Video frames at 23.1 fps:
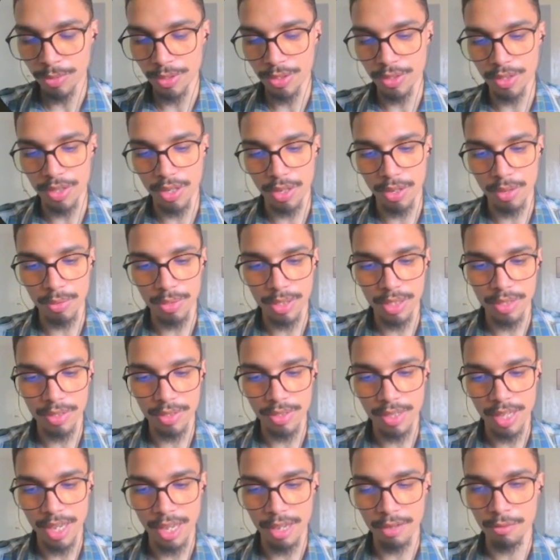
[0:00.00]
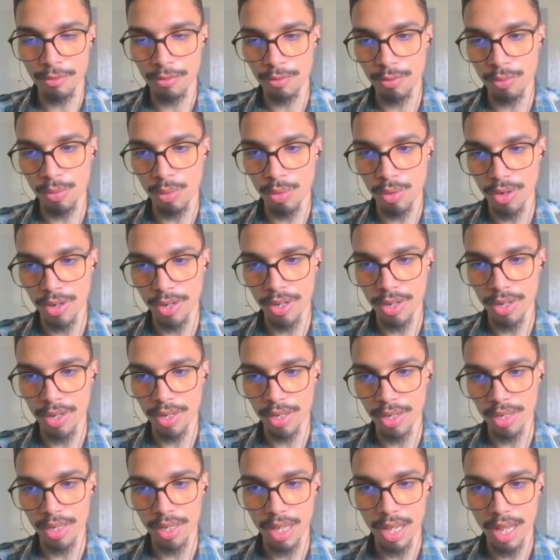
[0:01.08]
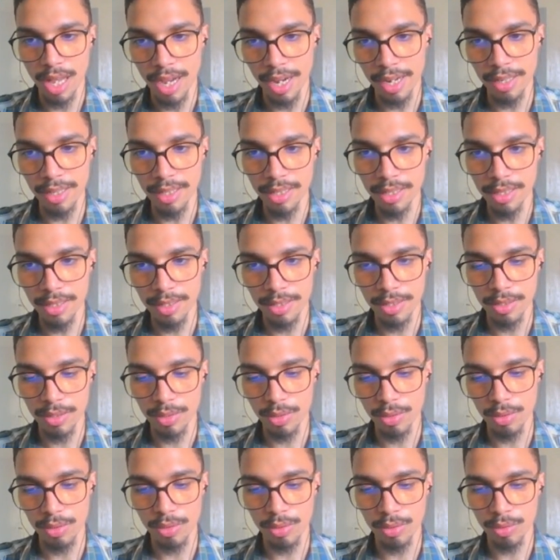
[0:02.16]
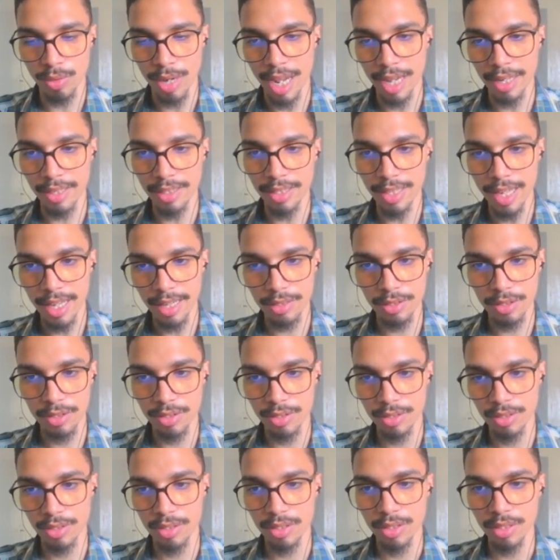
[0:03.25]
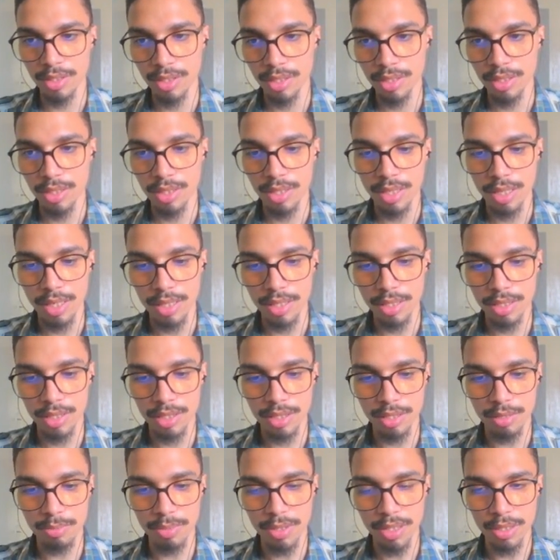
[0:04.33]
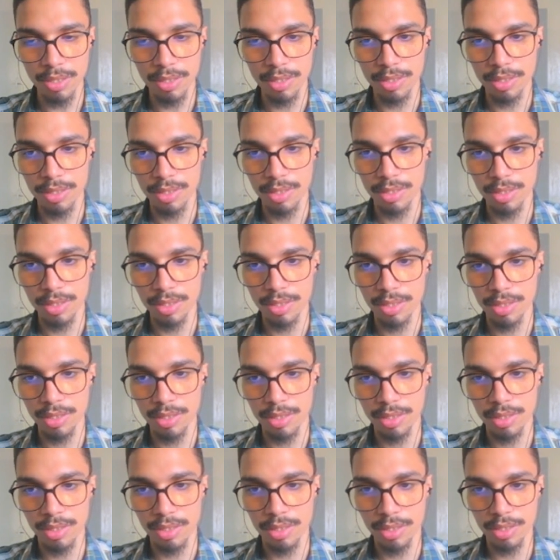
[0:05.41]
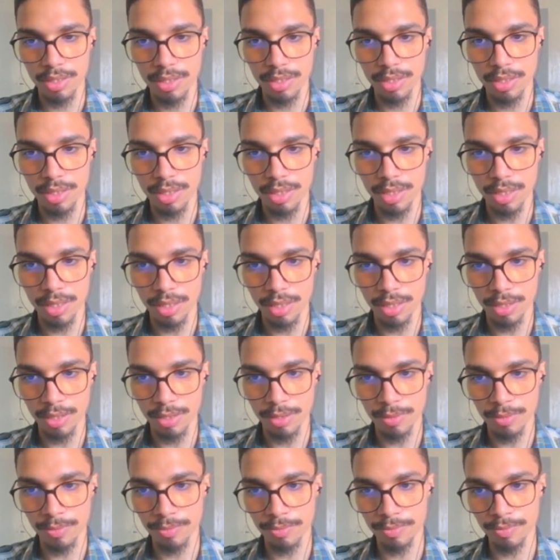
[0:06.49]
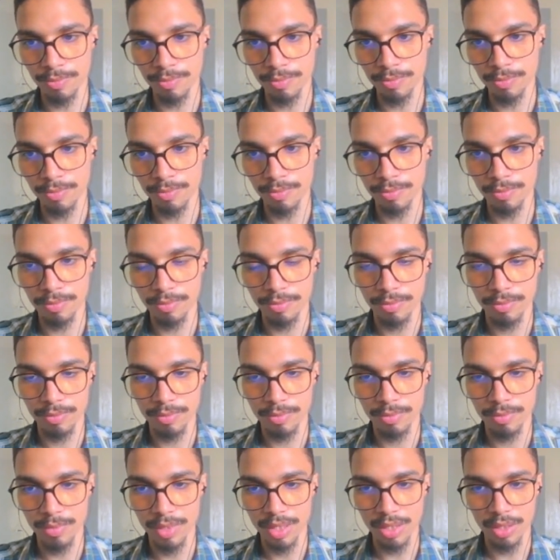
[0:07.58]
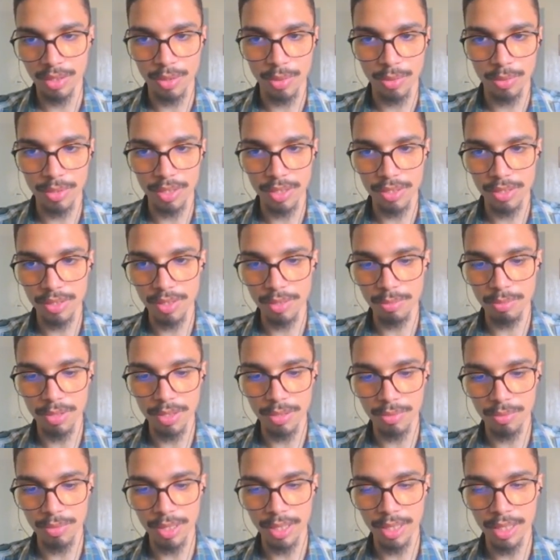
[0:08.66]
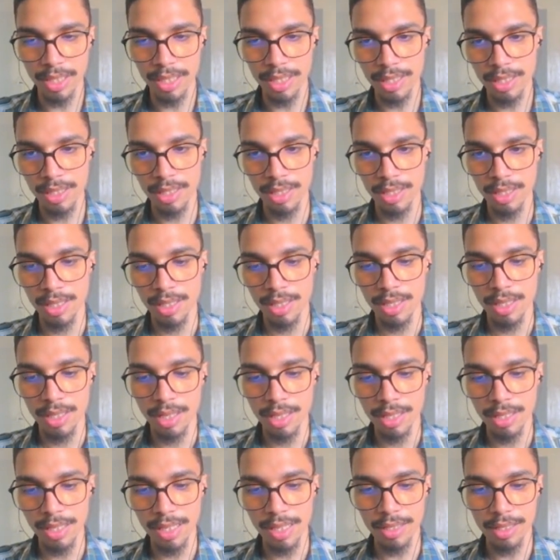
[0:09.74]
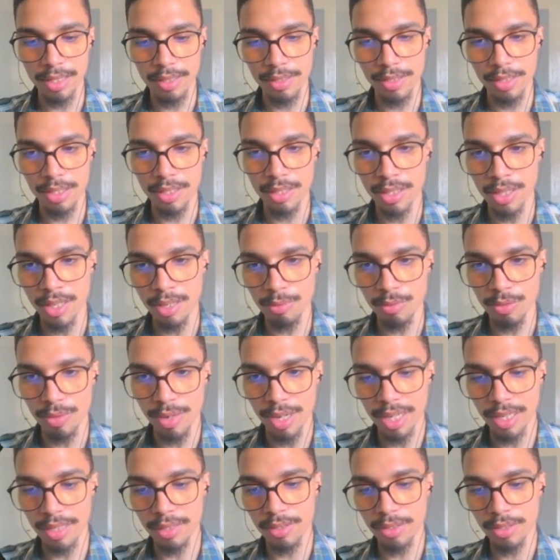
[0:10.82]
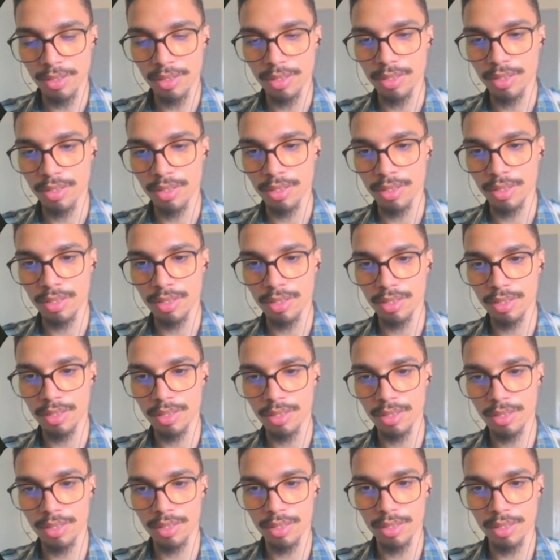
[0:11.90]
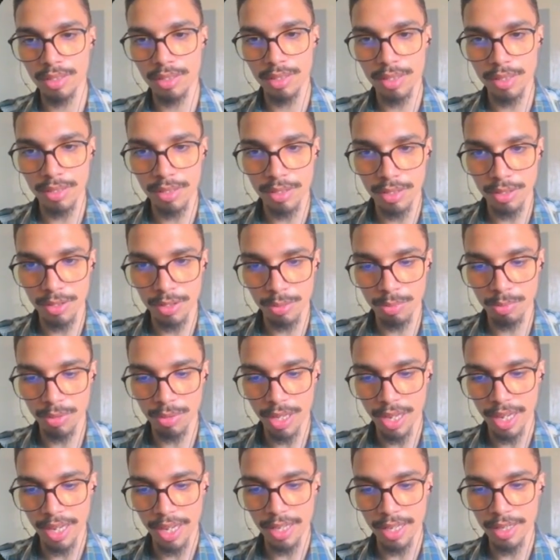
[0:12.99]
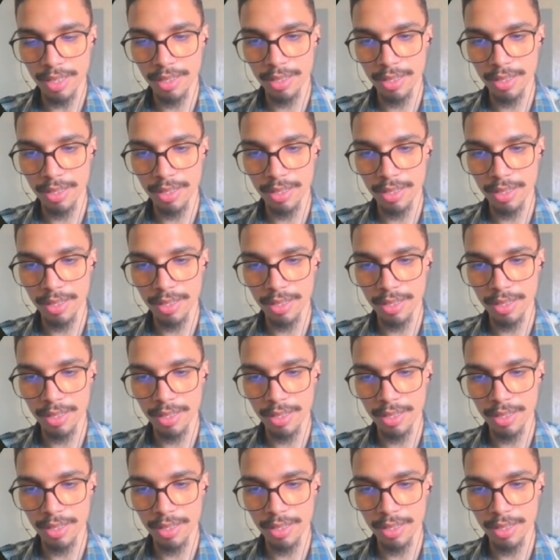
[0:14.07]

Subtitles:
So we can say for id or idx snippet, you can call this snippet really, and then let's enumerate this display